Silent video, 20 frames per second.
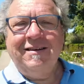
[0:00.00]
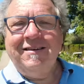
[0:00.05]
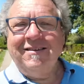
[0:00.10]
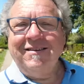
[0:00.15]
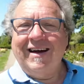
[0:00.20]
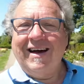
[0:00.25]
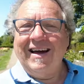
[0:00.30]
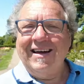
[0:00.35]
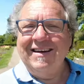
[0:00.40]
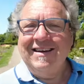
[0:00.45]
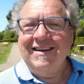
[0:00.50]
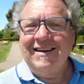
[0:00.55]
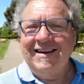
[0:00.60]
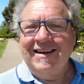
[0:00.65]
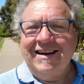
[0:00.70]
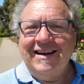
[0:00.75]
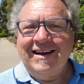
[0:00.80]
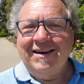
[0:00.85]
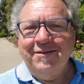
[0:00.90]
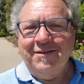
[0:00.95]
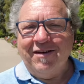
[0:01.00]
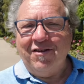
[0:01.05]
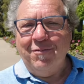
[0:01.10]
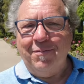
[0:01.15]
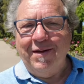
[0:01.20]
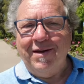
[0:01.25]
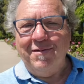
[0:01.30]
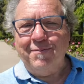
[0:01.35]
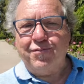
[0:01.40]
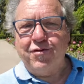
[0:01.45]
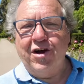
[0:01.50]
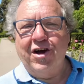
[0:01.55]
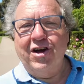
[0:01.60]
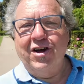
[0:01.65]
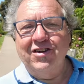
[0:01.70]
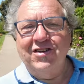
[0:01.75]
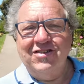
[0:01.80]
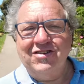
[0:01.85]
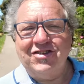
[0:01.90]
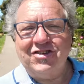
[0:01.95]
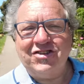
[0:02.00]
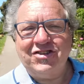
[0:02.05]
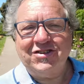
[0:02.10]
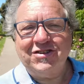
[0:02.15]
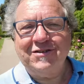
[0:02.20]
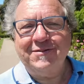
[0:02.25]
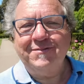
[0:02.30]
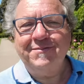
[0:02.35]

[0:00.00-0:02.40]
Right, I'm going to have a bit of brunch.